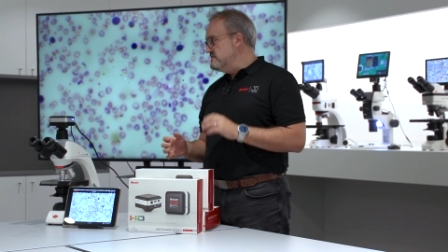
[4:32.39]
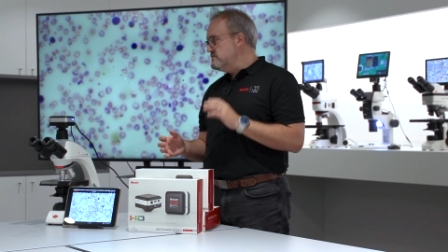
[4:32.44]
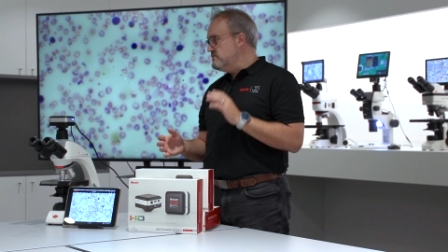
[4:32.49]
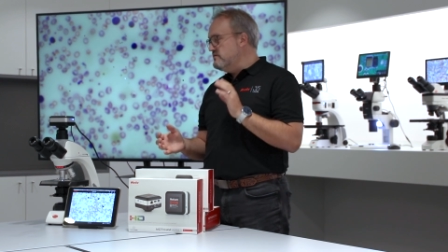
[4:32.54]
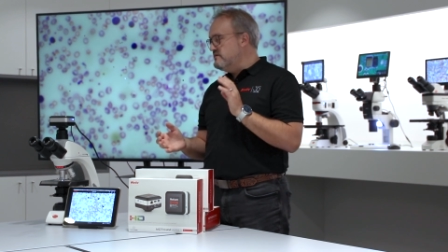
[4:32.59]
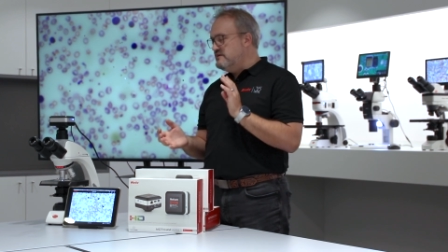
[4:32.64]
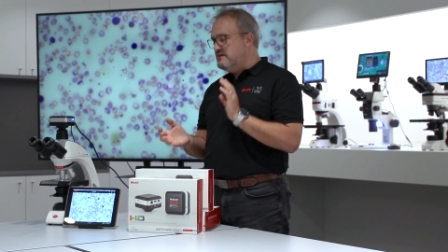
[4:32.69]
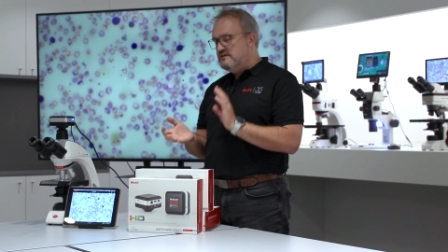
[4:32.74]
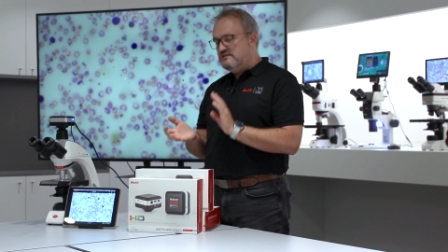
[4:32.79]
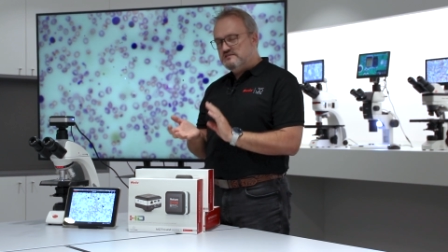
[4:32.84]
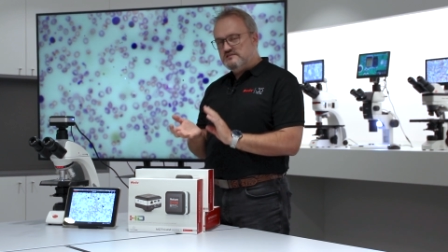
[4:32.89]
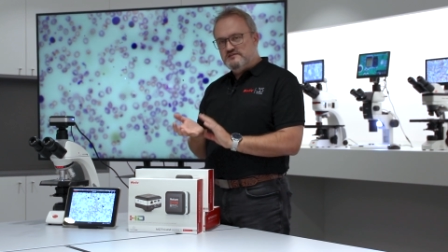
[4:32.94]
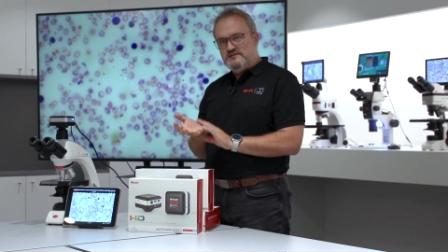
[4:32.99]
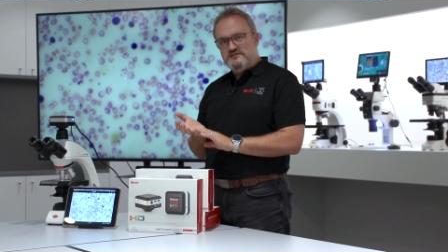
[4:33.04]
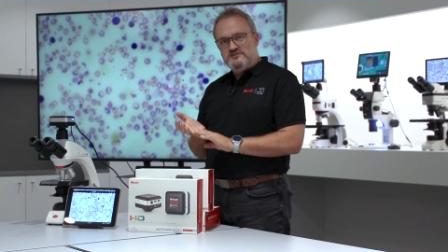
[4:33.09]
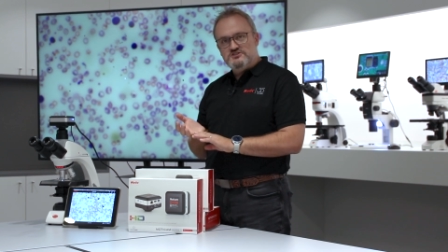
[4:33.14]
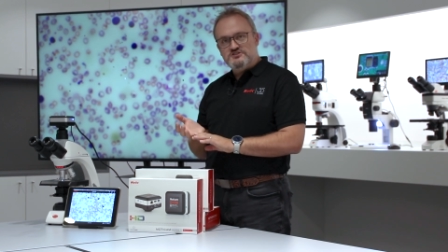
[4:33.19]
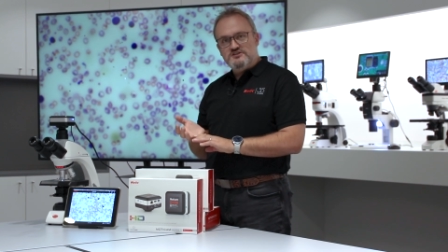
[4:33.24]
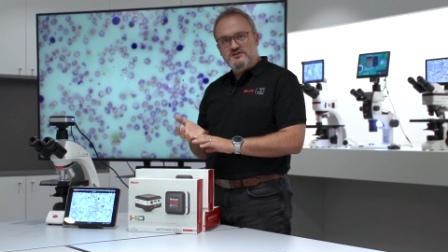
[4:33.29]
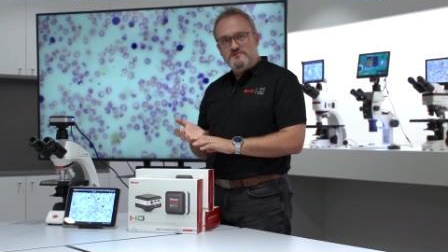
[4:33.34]
So it has an
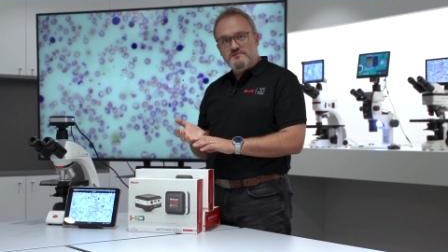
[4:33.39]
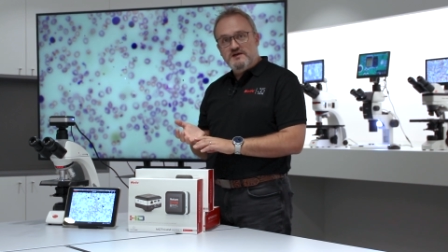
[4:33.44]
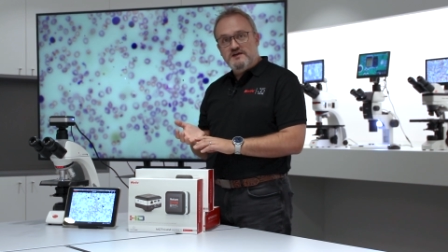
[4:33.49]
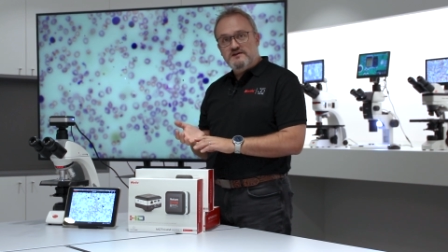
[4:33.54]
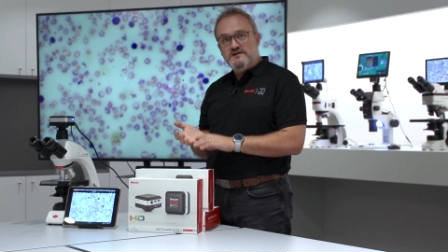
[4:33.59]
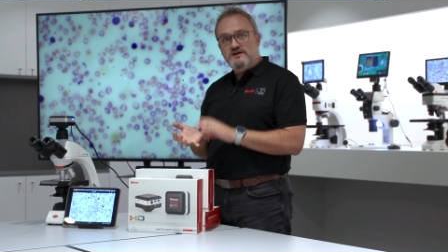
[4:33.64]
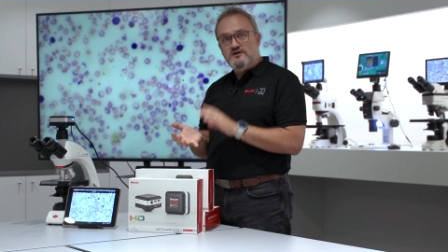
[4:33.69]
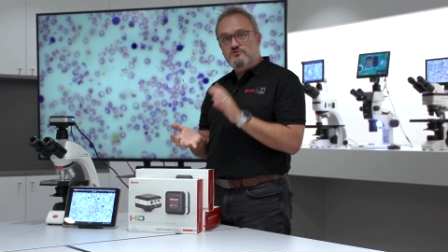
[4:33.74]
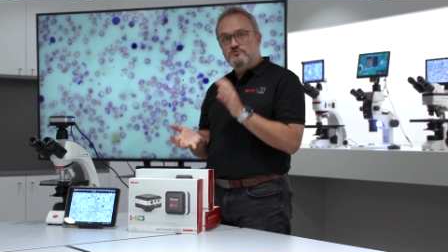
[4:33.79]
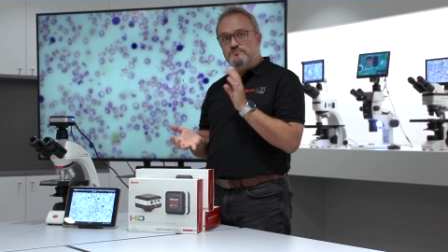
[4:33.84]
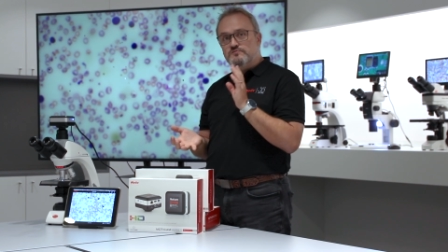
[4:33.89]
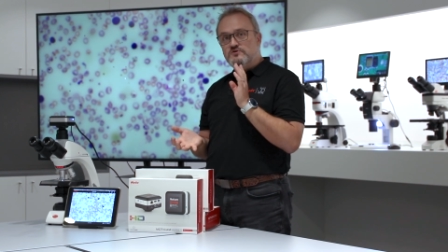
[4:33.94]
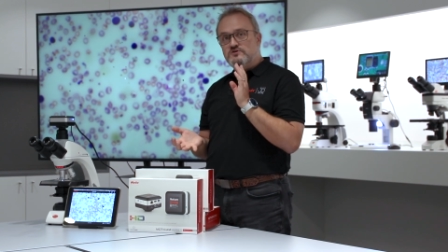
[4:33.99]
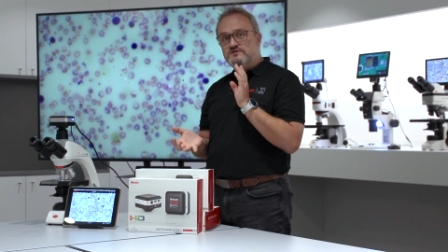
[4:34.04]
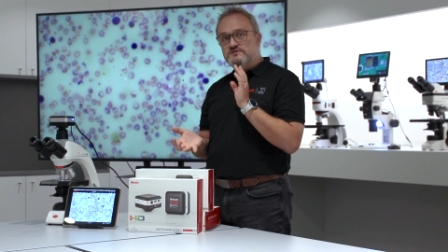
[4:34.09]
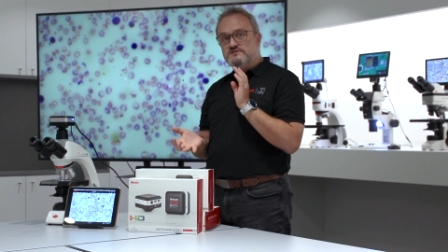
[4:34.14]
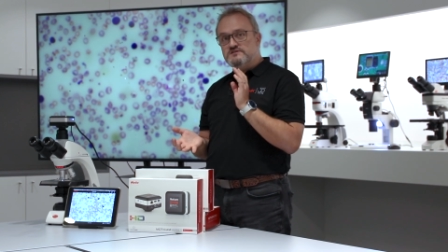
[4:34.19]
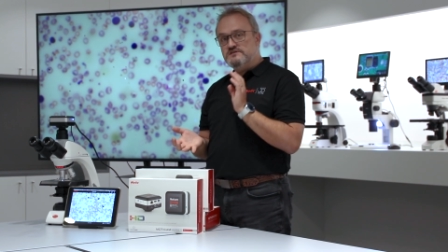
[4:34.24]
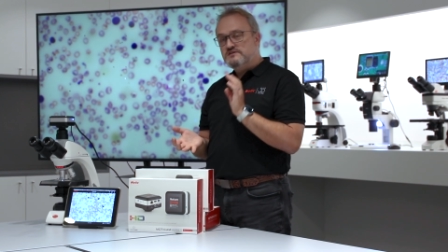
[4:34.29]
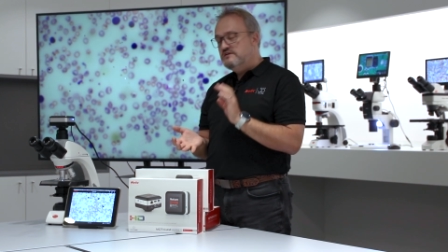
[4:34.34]
HDMI
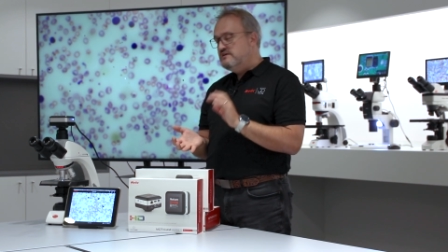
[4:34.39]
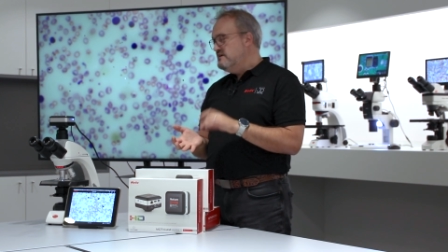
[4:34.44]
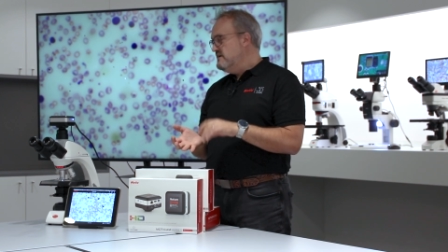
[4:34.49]
output,